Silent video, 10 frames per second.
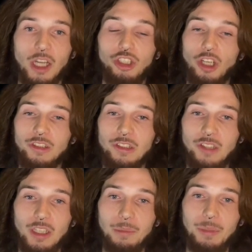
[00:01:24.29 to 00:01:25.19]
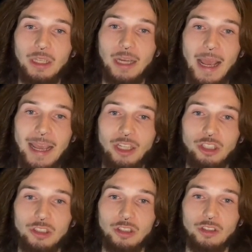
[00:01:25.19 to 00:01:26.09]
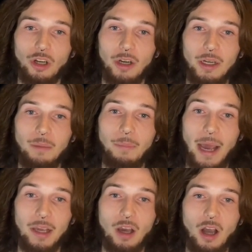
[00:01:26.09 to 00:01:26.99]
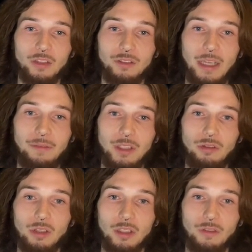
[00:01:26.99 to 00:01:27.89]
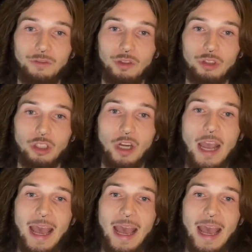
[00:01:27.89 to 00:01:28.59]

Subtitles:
Just as they can be an anxious deterrent by constantly having to look in the future,